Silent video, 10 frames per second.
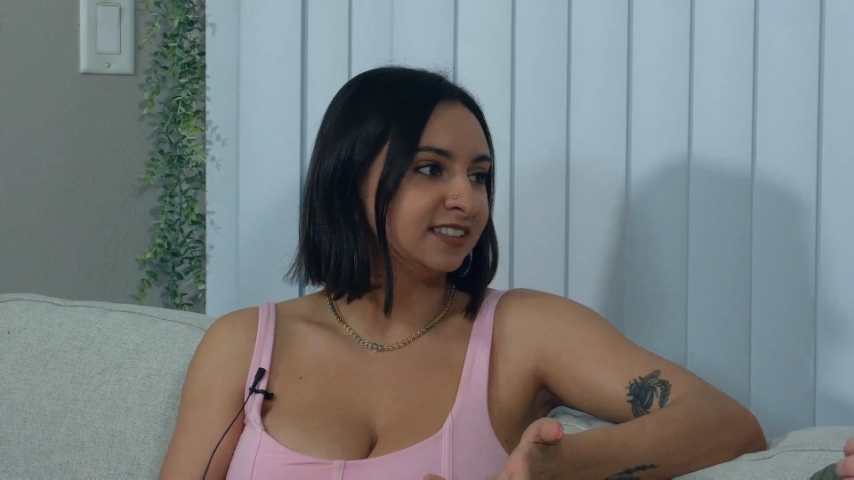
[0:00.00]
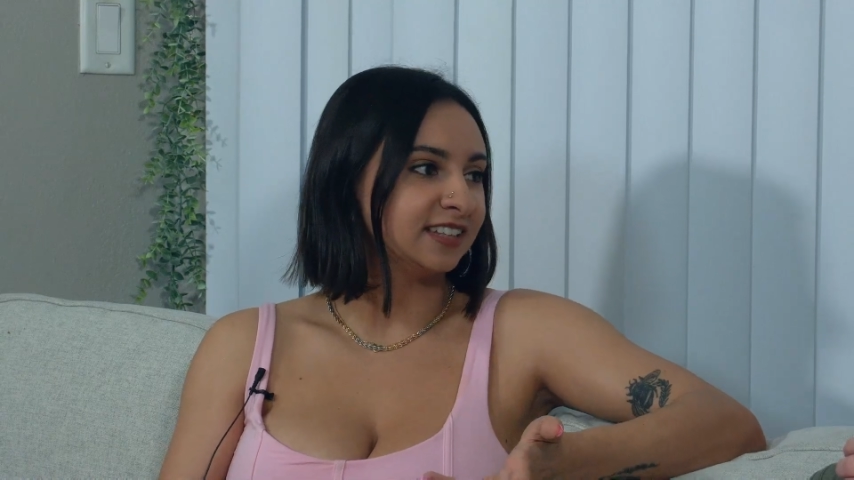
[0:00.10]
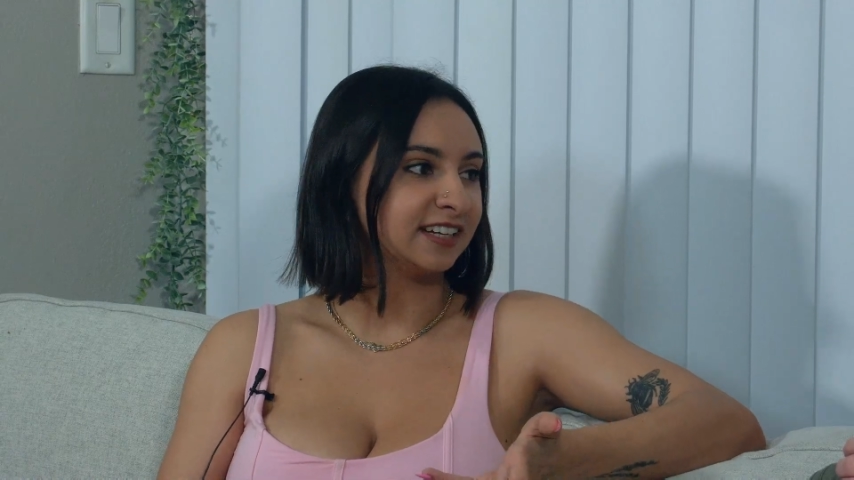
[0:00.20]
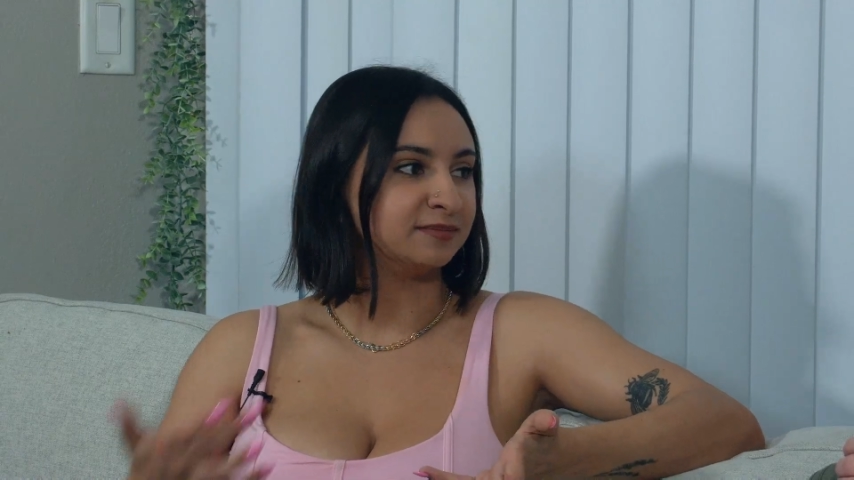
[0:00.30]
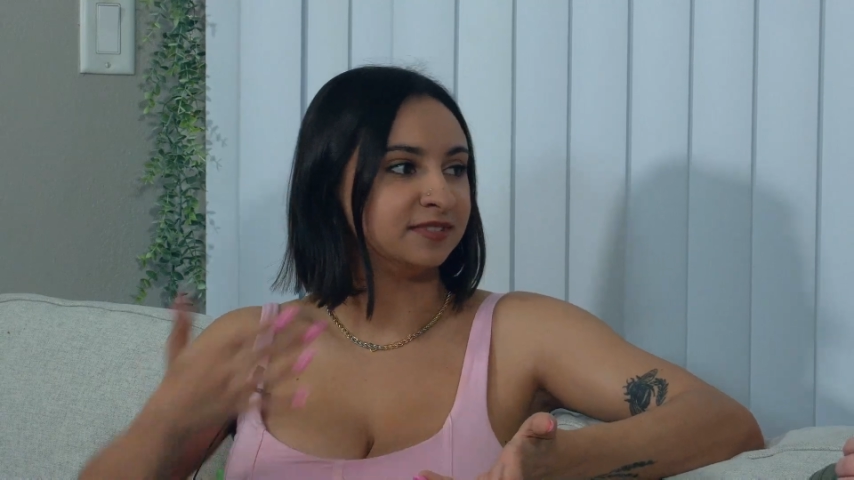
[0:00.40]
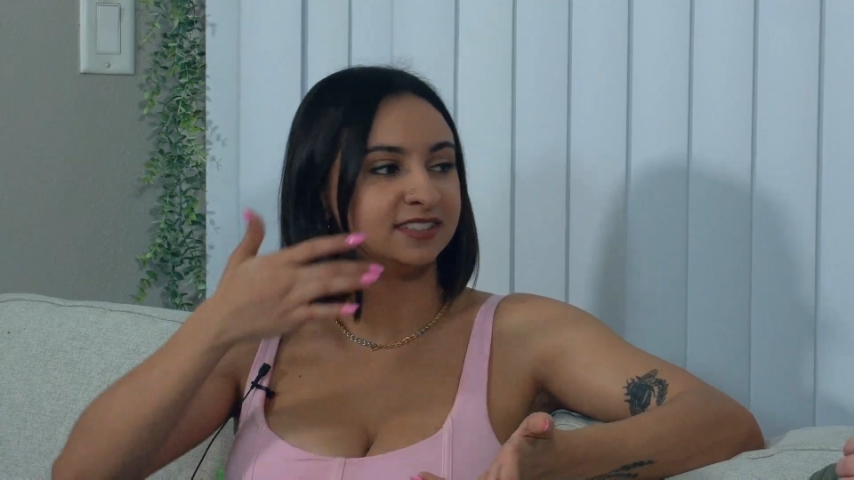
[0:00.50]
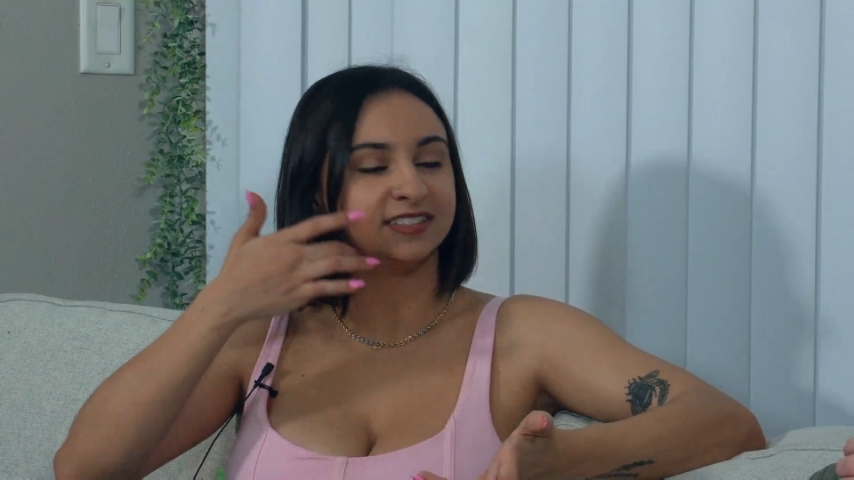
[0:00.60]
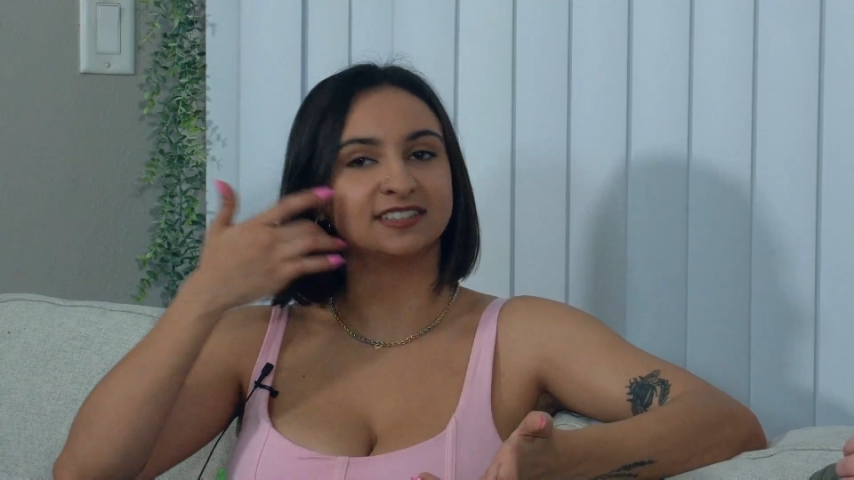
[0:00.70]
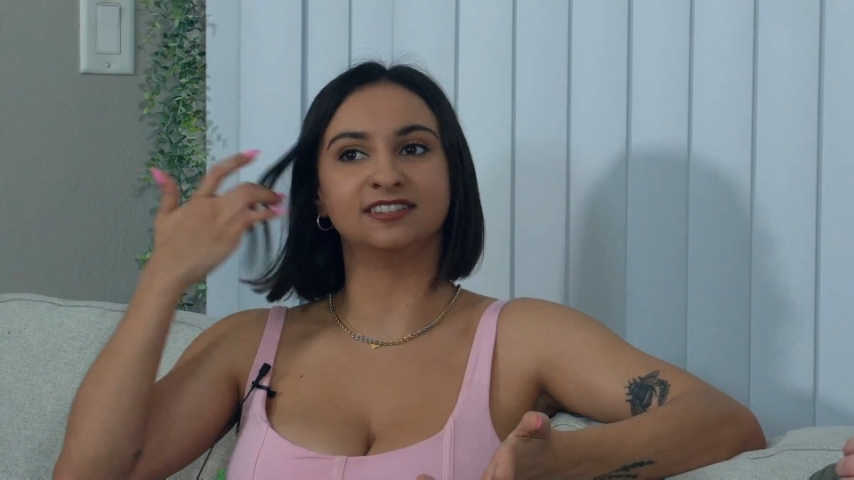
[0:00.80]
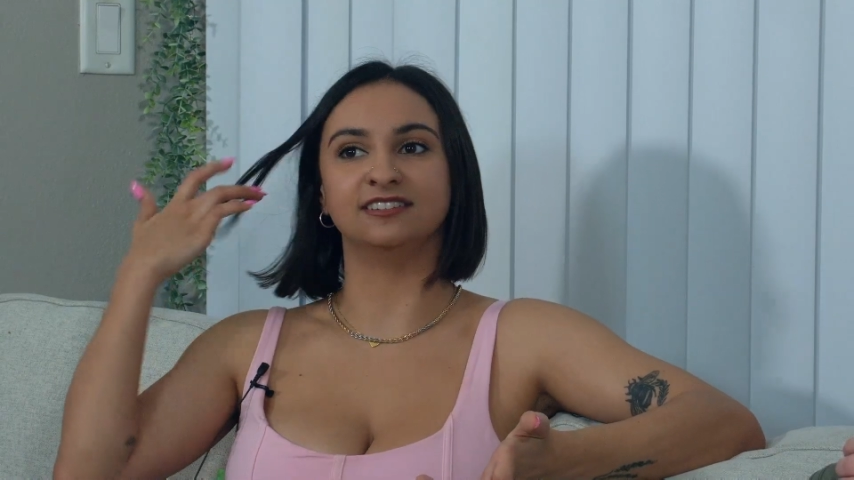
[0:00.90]
Like I'm
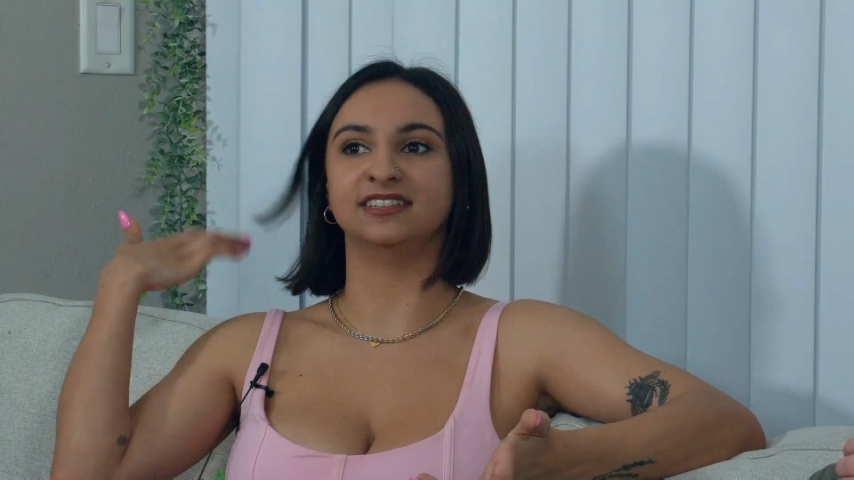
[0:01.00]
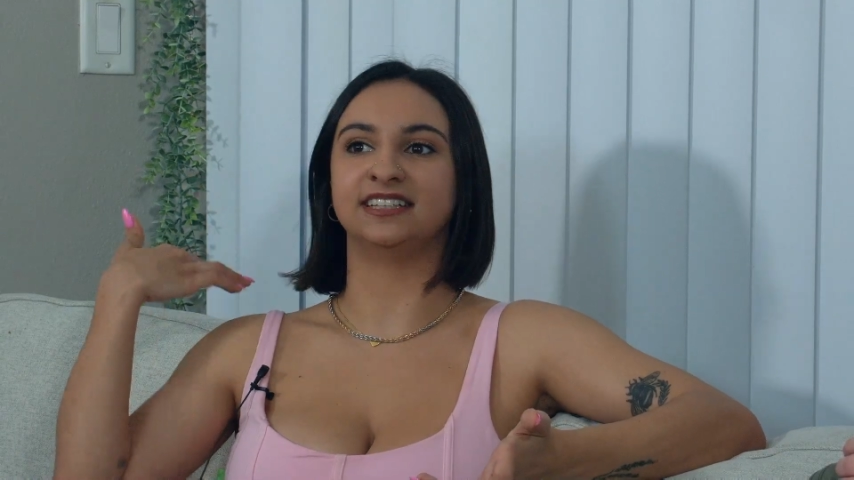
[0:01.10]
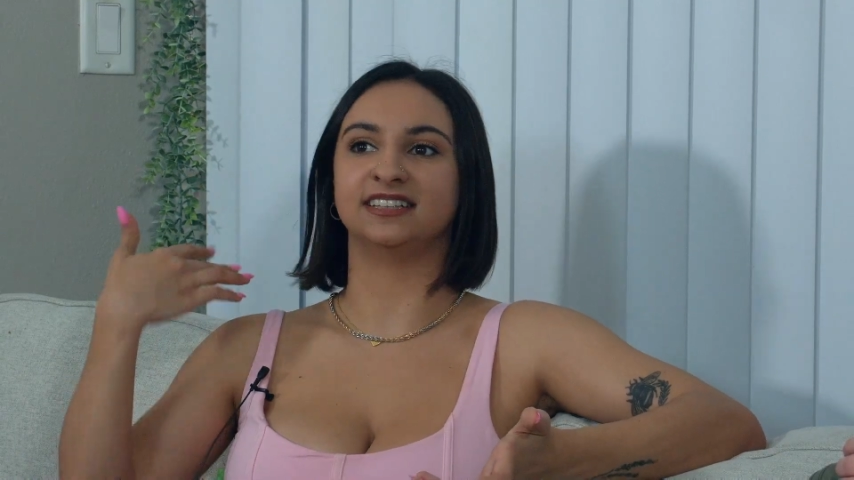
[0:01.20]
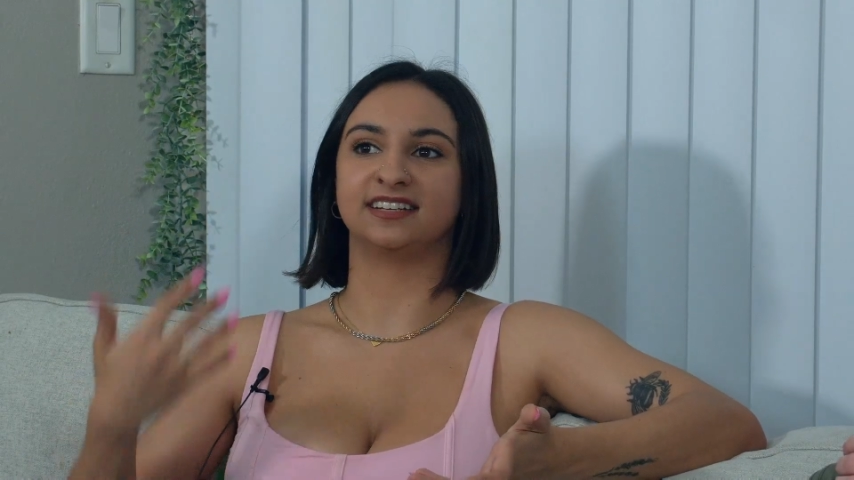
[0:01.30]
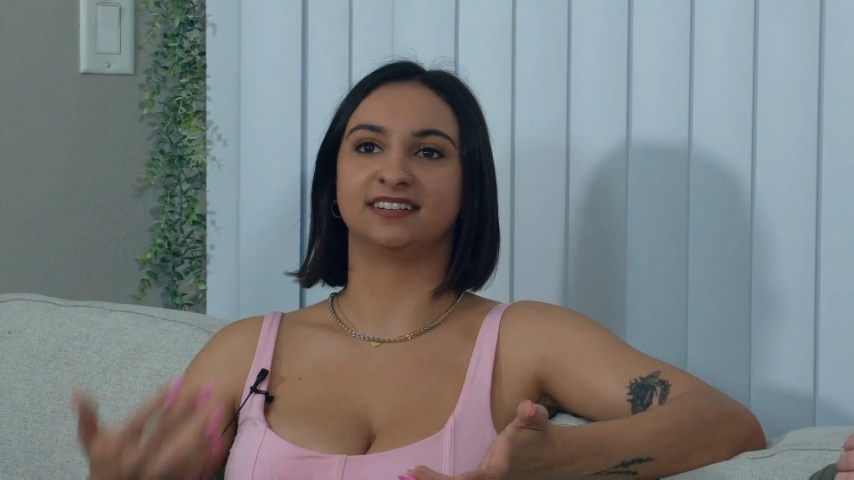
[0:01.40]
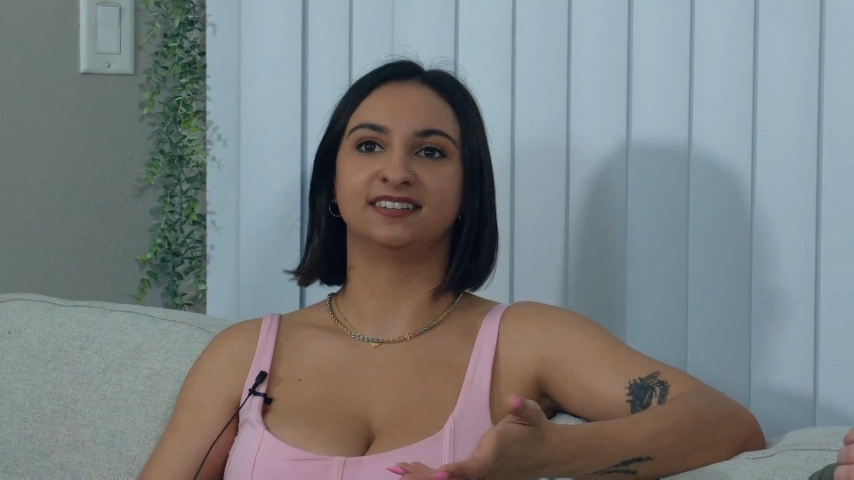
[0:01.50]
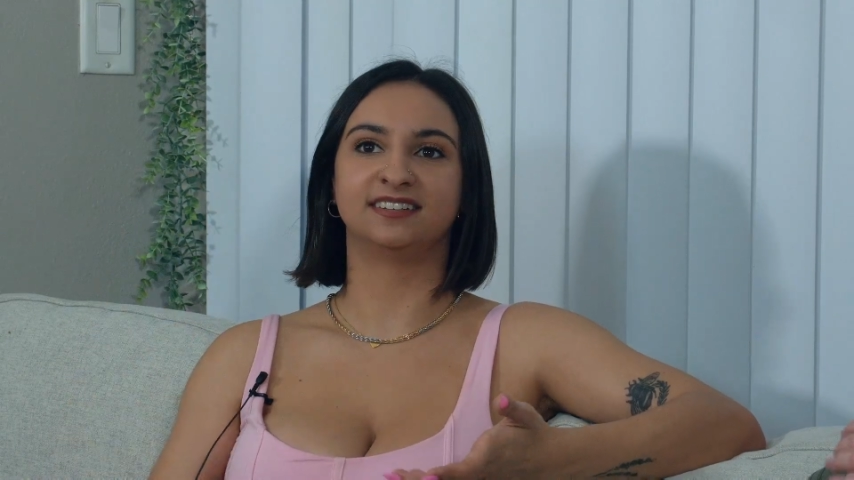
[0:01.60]
still only like,